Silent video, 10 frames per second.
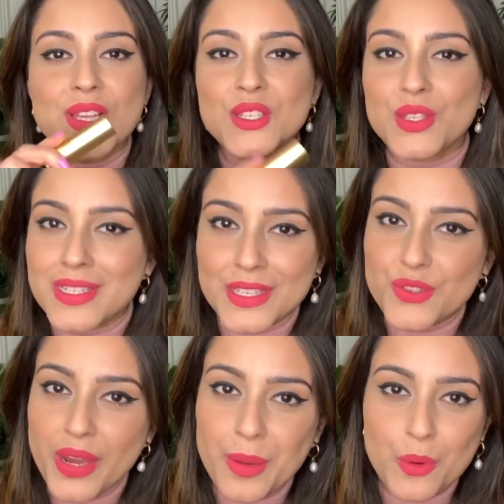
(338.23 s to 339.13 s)
So this
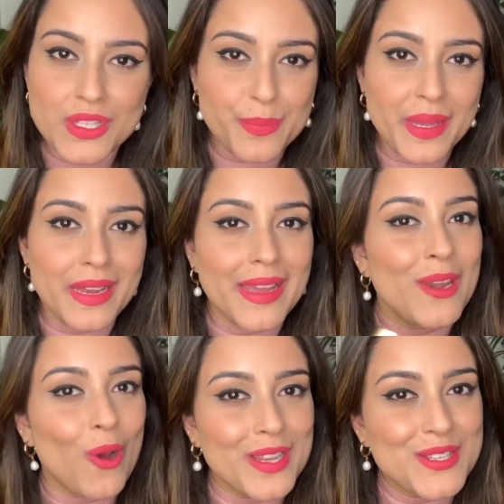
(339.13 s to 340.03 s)
is Rainbow Spill
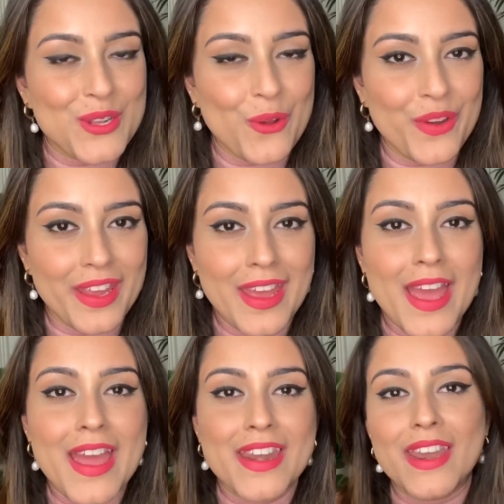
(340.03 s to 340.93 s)
in all its glory.
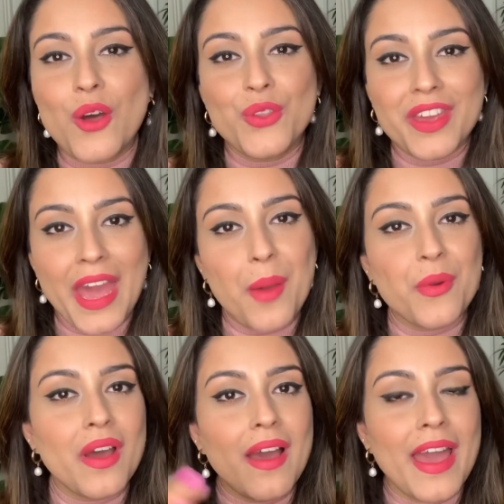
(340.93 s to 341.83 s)
Now the
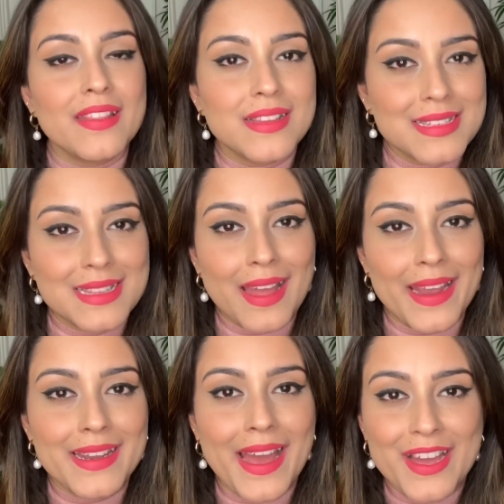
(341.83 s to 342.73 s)
camera and this
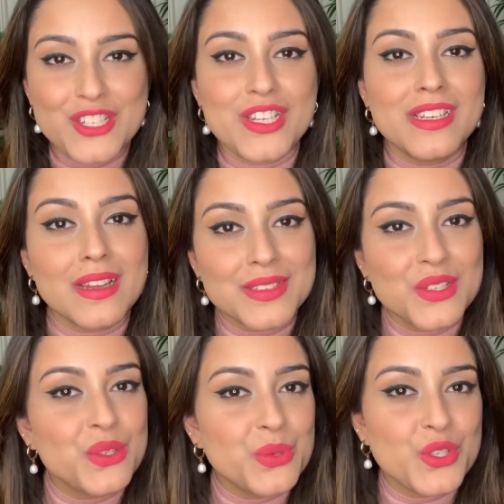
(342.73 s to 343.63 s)
light actually
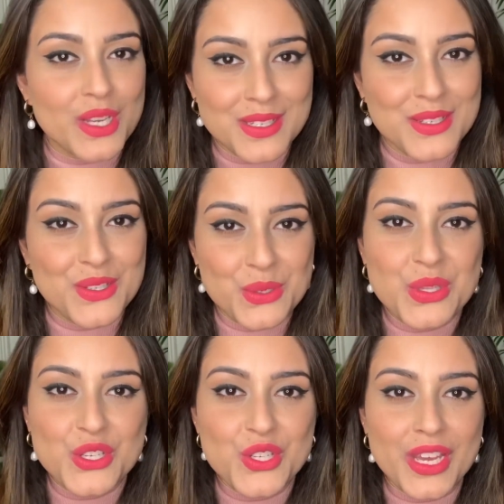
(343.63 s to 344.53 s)
doesn't do justice to
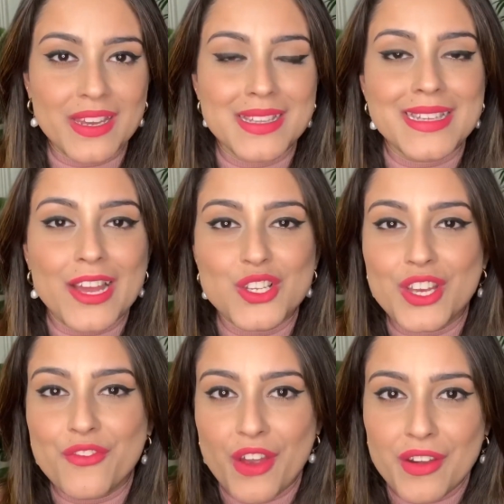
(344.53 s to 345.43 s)
this shade. It's
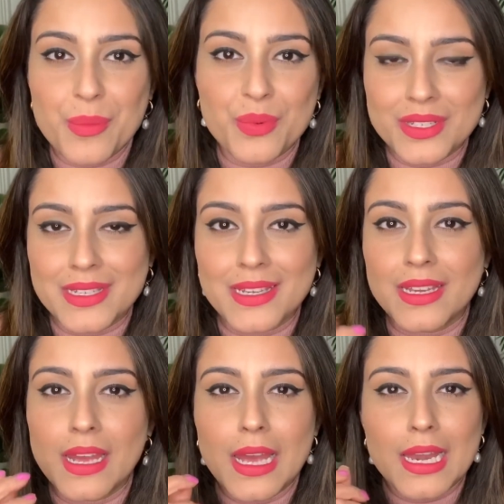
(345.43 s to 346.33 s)
actually a very
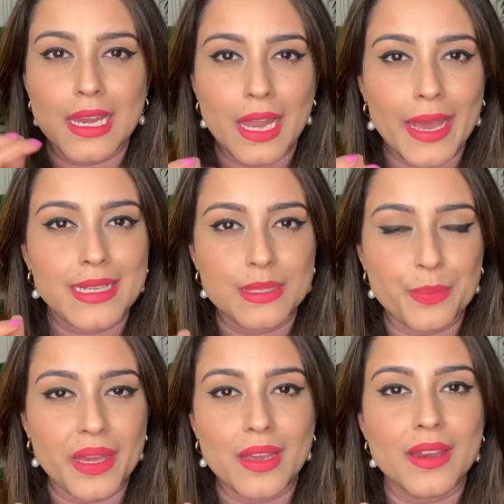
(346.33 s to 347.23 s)
pretty light
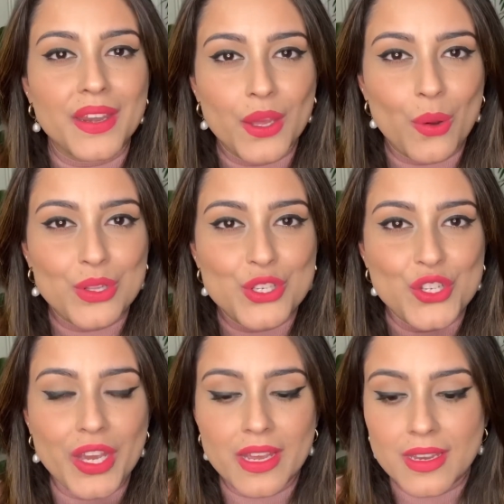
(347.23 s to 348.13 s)
pink neon
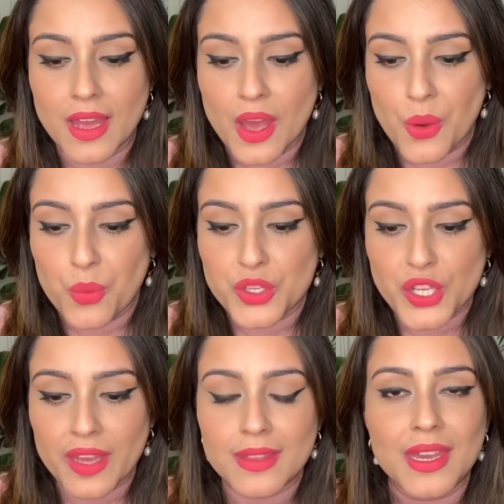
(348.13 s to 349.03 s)
shade,
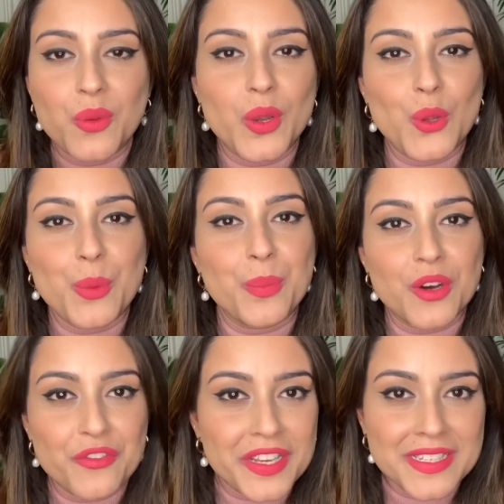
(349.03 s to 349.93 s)
which I think will look
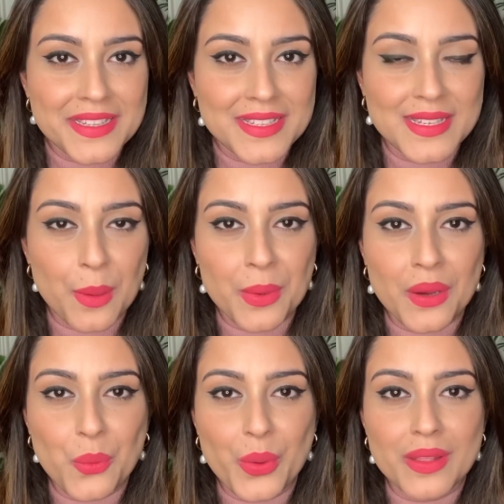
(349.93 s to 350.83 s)
perfect in the
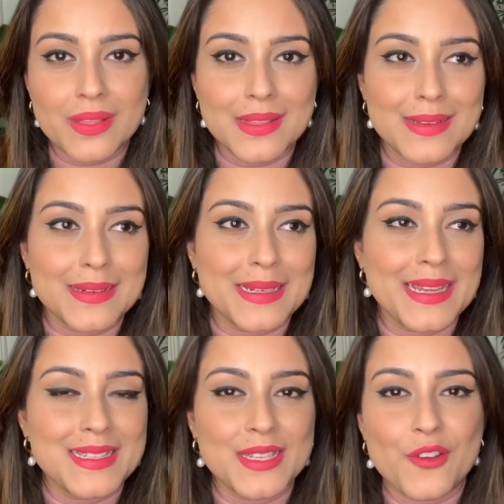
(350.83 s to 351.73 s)
summer with
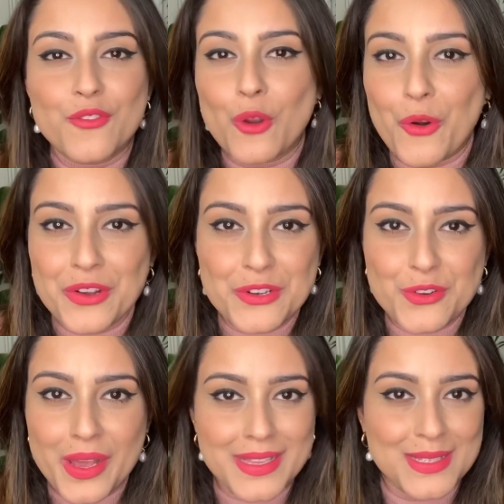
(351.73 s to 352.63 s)
let's say a floral
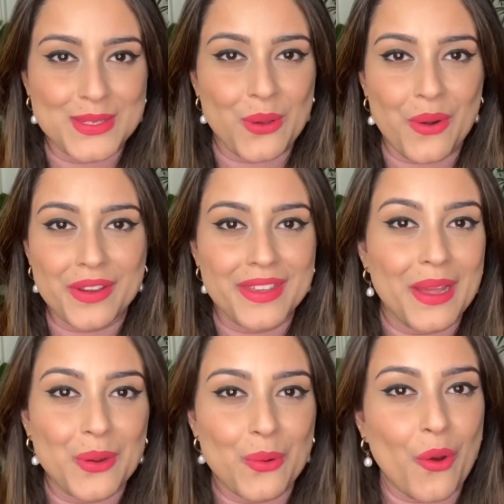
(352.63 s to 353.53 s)
dress or a
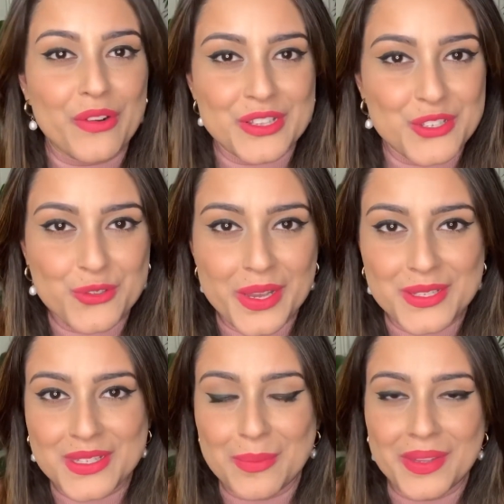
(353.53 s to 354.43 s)
yellow orange
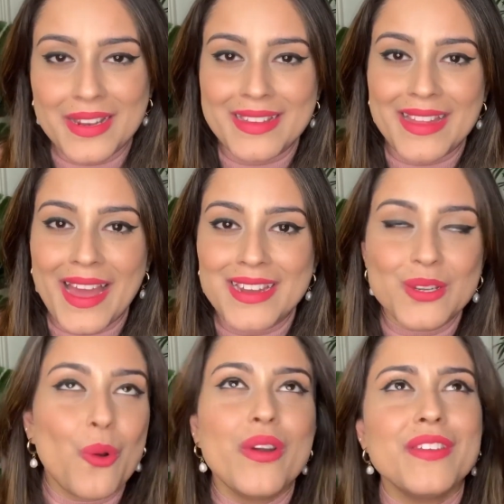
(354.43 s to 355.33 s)
dress or something like
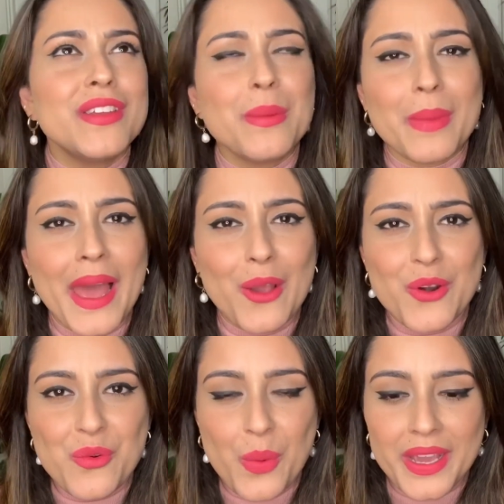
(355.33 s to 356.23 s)
that, or even a black
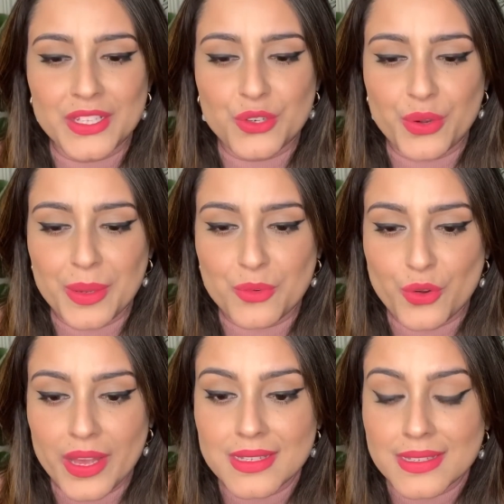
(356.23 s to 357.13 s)
or a white cream
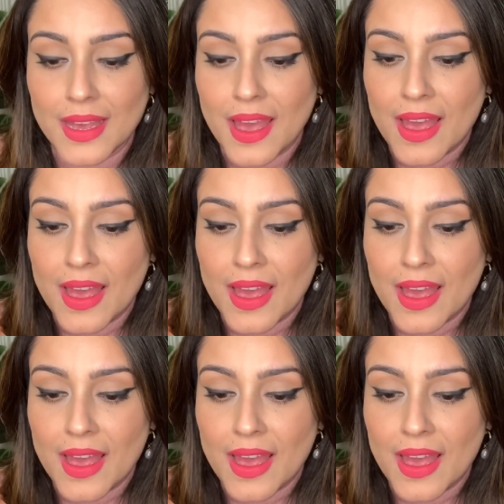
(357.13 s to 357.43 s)
dress.